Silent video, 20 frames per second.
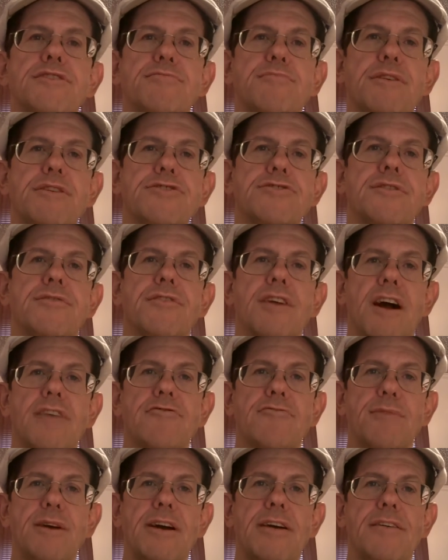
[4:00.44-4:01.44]
suspicion of
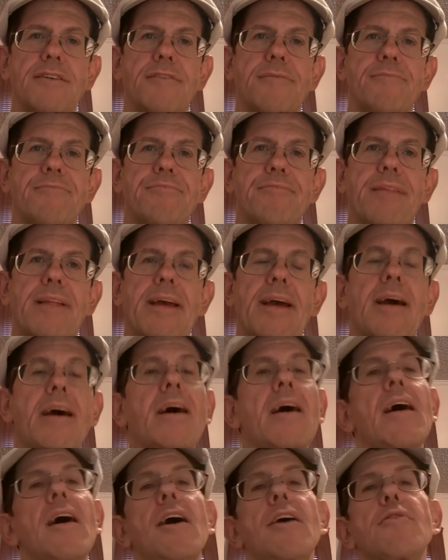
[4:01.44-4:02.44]
contraband.
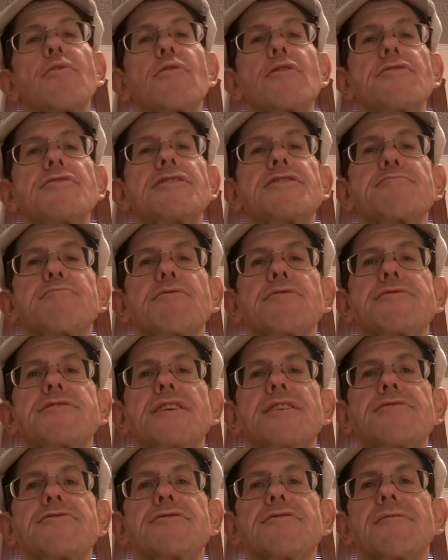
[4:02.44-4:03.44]
Nor does this
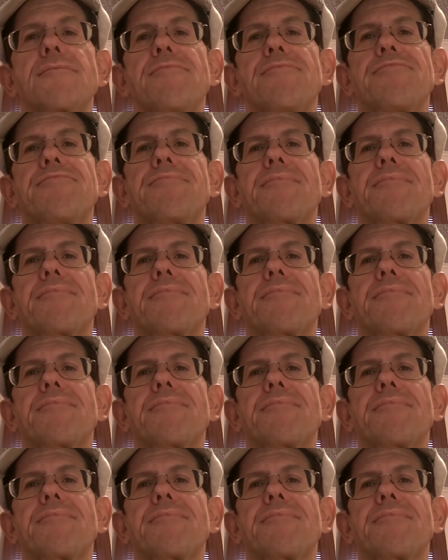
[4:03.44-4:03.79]
procedure